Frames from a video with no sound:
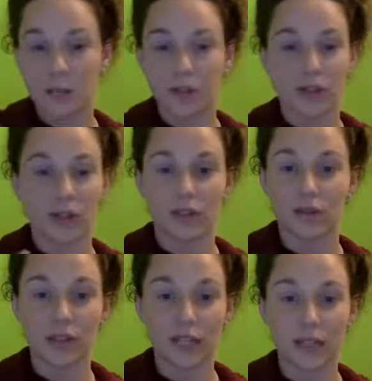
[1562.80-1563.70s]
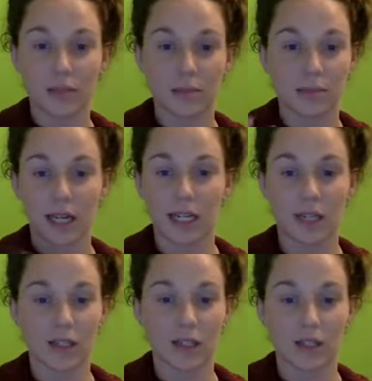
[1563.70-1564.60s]
as you use Vicks, adding it
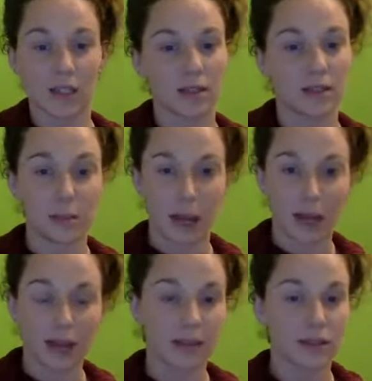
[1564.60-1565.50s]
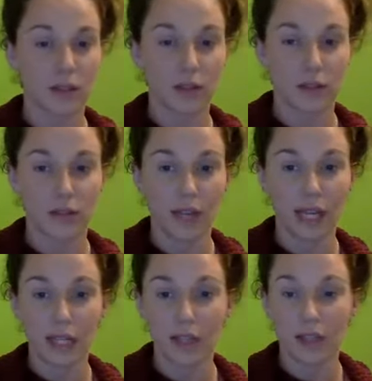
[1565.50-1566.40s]
to your chest, the back, the soles of the
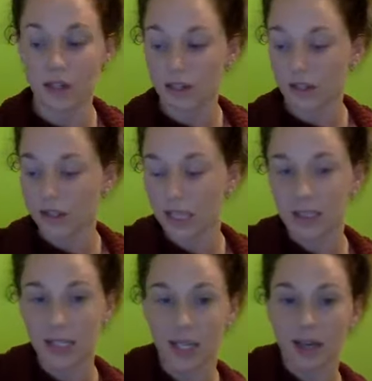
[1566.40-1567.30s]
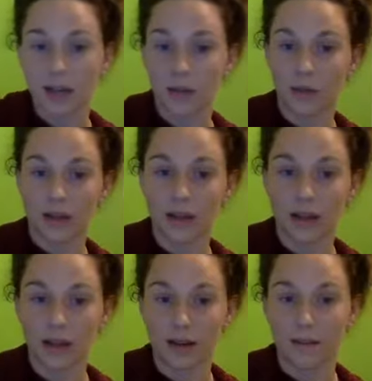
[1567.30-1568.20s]
feet. You can use Easy Air with
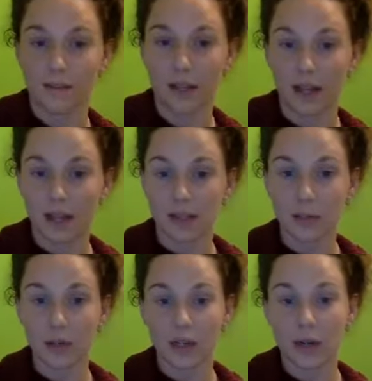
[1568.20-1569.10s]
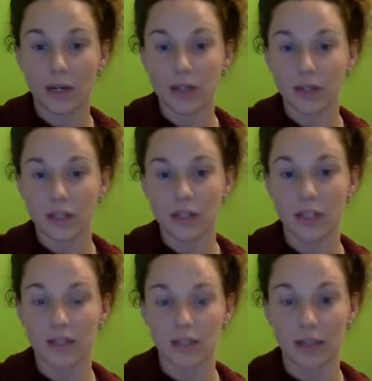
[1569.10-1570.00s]
some coconut oil on the
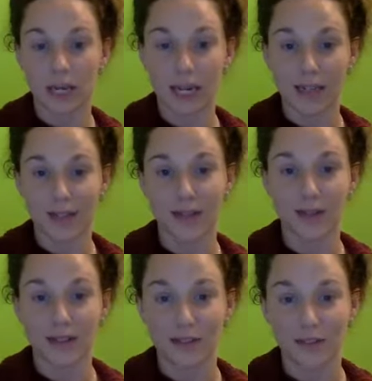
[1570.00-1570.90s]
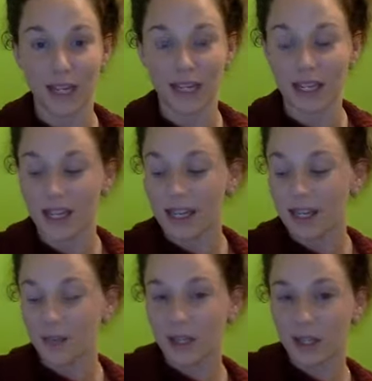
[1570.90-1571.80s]
chest and the back and the soles of the feet,
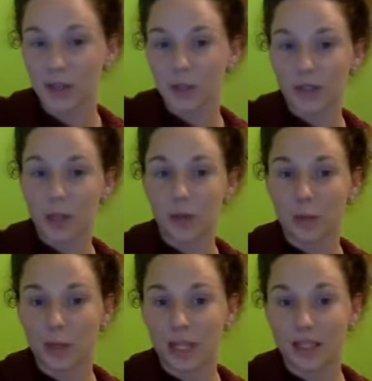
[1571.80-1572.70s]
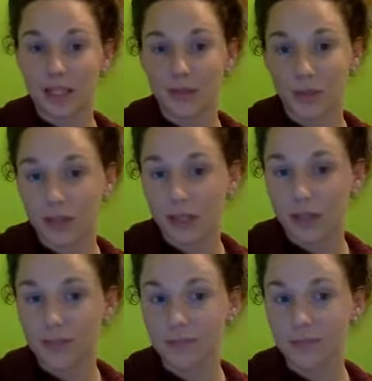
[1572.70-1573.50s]
but you can also pop it in the diffuser